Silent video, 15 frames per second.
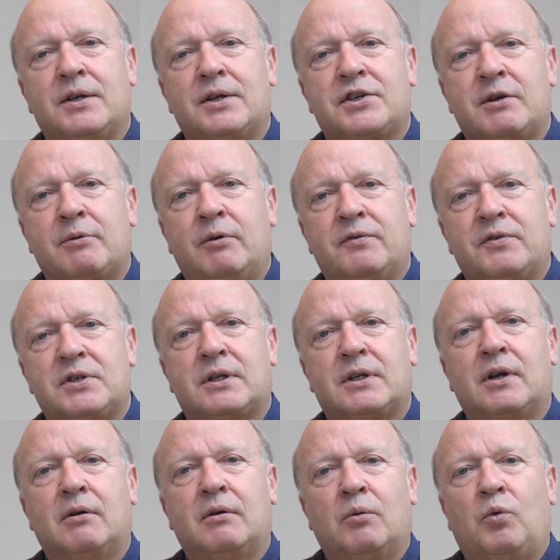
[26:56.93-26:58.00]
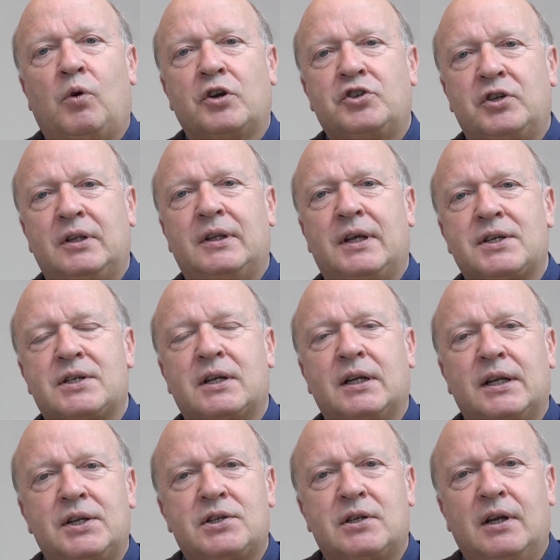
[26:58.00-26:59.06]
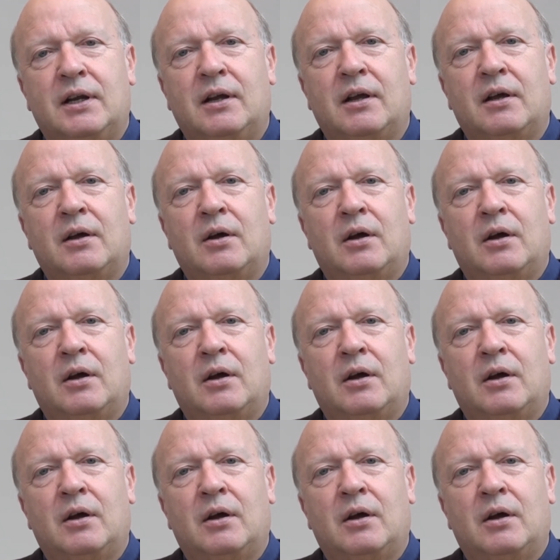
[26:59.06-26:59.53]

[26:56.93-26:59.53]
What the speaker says: Some of us watching this and listening